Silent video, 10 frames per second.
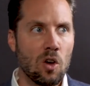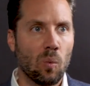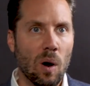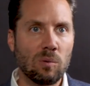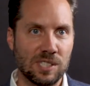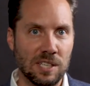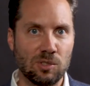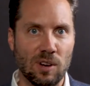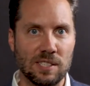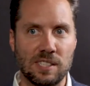What was
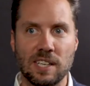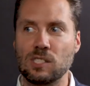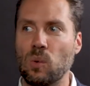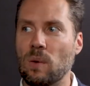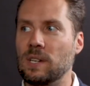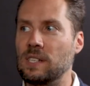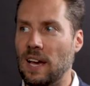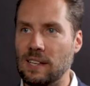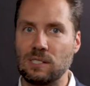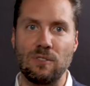interesting is we would
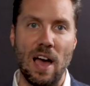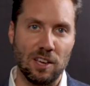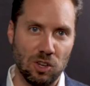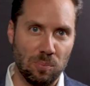test value